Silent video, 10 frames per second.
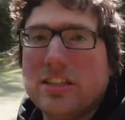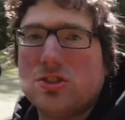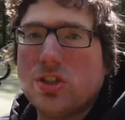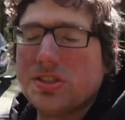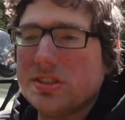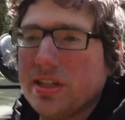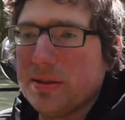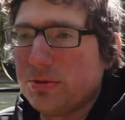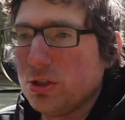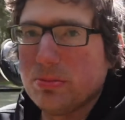it's just in
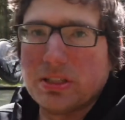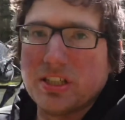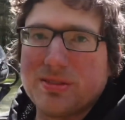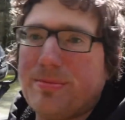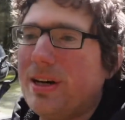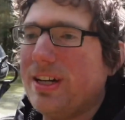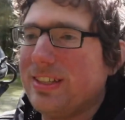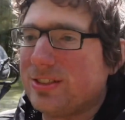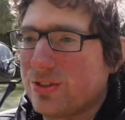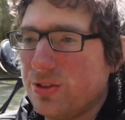time too, because my
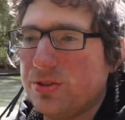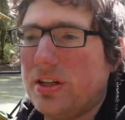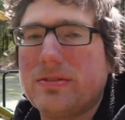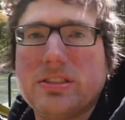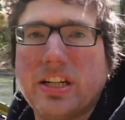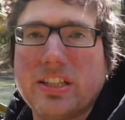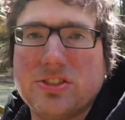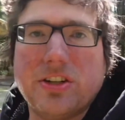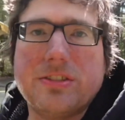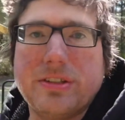screwdriver that I
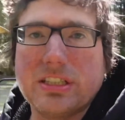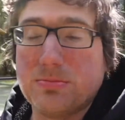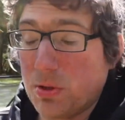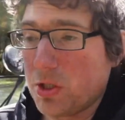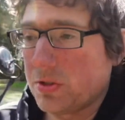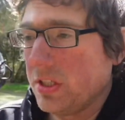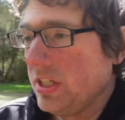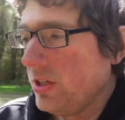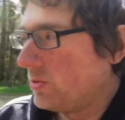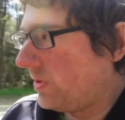jerry-rigged broke
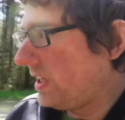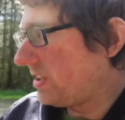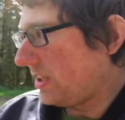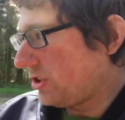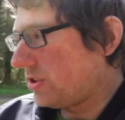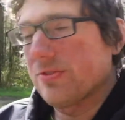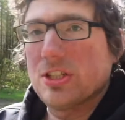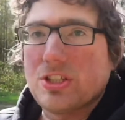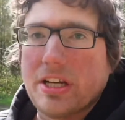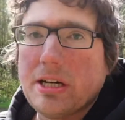right as I just
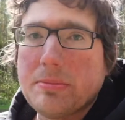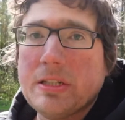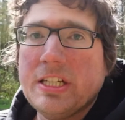finished that up,